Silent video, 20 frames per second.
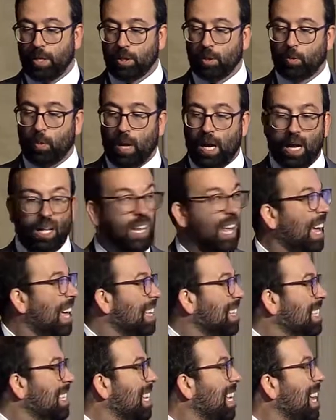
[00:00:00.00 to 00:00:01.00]
as well
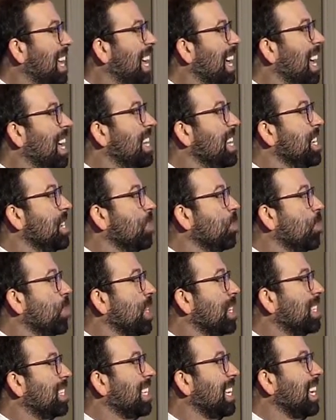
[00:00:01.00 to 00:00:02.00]
as an
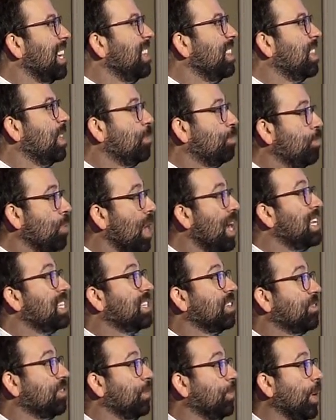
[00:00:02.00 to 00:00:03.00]
increase in the price
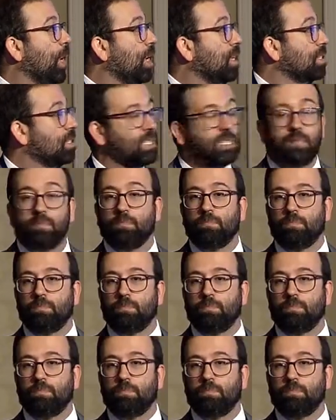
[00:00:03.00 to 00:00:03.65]
of the bonds